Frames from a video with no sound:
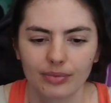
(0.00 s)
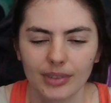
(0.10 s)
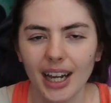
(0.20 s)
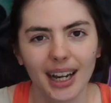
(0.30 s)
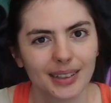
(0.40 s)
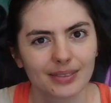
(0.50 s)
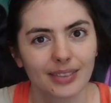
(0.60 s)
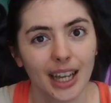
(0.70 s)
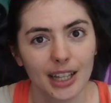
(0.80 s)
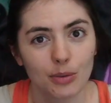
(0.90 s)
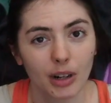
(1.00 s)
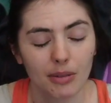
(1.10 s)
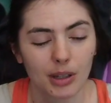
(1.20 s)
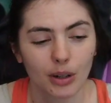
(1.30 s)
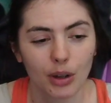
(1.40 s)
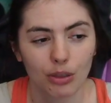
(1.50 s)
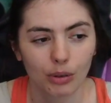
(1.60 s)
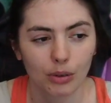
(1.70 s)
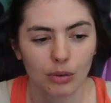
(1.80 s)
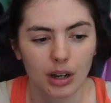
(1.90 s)
yeah, that's what I've been going
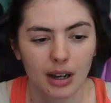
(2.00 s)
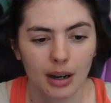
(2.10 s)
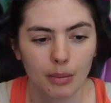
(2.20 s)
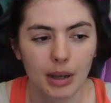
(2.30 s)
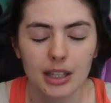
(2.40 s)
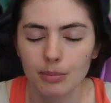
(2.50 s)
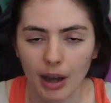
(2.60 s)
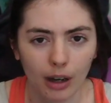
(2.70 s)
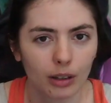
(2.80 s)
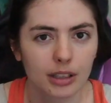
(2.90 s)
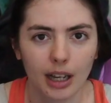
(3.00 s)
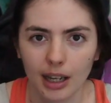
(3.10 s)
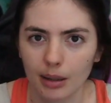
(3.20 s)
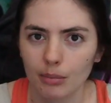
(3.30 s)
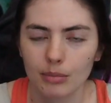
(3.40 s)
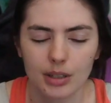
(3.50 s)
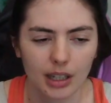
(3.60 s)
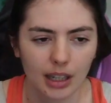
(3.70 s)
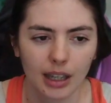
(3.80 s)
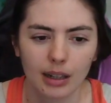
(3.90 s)
through. Um, it's a battle at times.
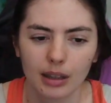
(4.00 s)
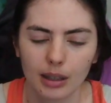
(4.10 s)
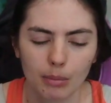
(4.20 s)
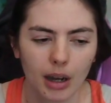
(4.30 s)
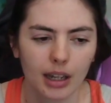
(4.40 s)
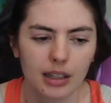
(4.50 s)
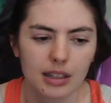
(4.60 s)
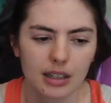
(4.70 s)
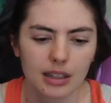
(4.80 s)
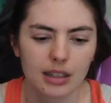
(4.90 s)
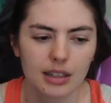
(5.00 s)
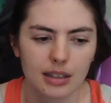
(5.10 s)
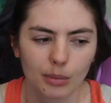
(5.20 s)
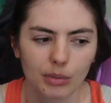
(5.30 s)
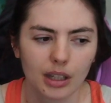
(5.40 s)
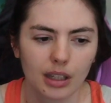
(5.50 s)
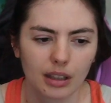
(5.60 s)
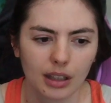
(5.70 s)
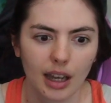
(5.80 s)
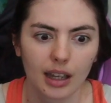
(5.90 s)
Again, the mind is something
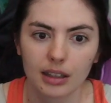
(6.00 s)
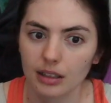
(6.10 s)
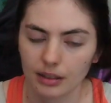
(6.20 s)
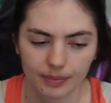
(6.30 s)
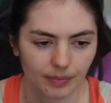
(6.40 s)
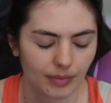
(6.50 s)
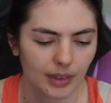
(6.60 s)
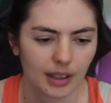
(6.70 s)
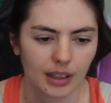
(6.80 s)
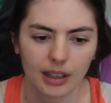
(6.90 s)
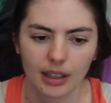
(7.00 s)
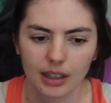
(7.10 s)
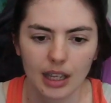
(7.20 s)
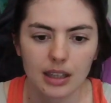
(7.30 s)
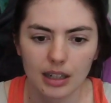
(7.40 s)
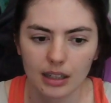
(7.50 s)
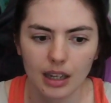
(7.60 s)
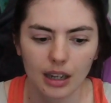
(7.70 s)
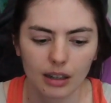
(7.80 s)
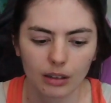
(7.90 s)
that can
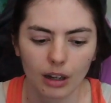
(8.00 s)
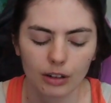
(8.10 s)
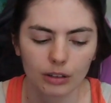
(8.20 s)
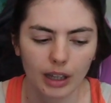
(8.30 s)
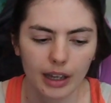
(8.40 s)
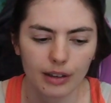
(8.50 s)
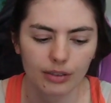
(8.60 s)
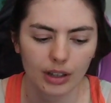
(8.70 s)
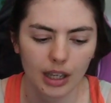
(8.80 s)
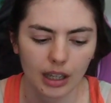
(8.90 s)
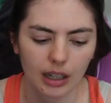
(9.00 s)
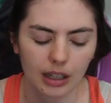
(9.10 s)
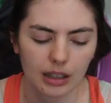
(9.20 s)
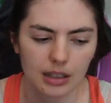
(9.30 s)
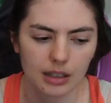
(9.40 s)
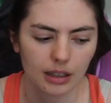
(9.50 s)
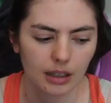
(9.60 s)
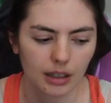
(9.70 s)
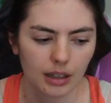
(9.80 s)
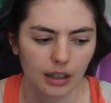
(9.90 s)
dictate a lot of your life and
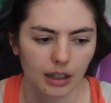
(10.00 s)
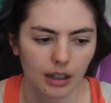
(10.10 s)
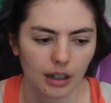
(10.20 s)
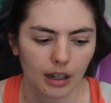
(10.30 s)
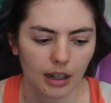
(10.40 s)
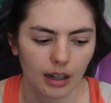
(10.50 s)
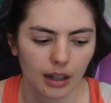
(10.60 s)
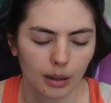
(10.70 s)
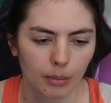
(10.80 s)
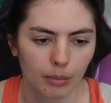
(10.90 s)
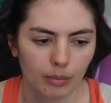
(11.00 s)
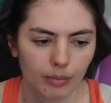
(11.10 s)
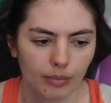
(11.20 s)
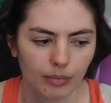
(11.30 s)
um,